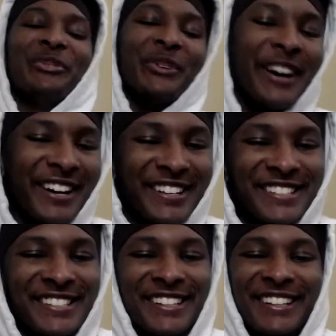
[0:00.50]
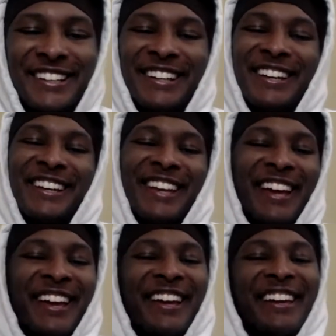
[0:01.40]
What's good,
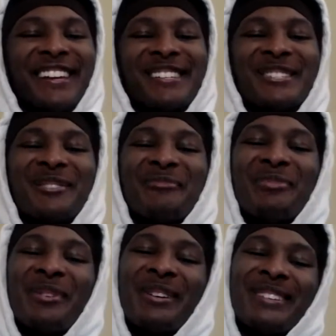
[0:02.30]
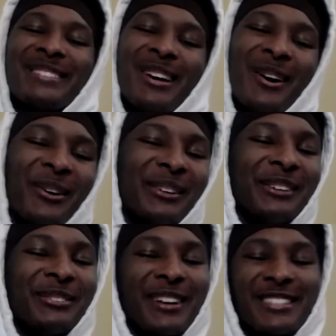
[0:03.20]
gang? It's your boy Tony
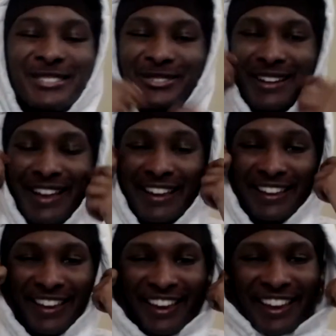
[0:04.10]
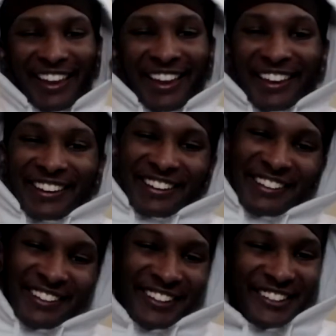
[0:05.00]
Russell, aka
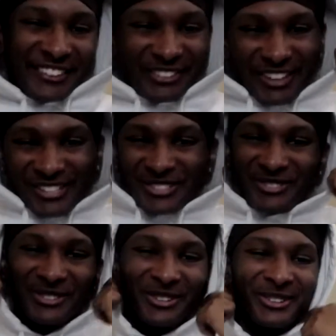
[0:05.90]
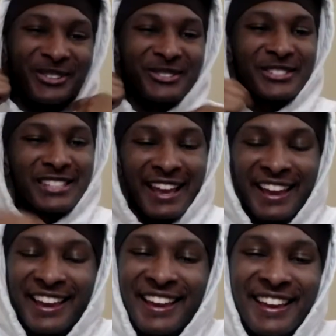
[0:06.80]
Hoodieruss. You know what I'm
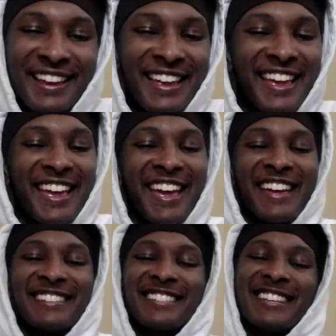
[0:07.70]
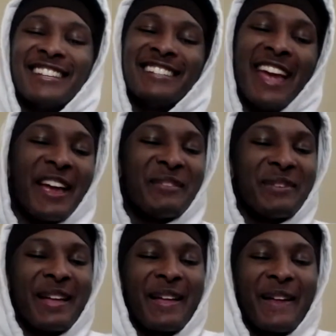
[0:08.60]
saying? And today,
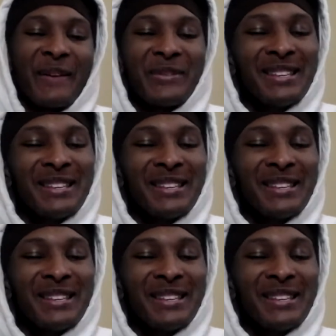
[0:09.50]
man,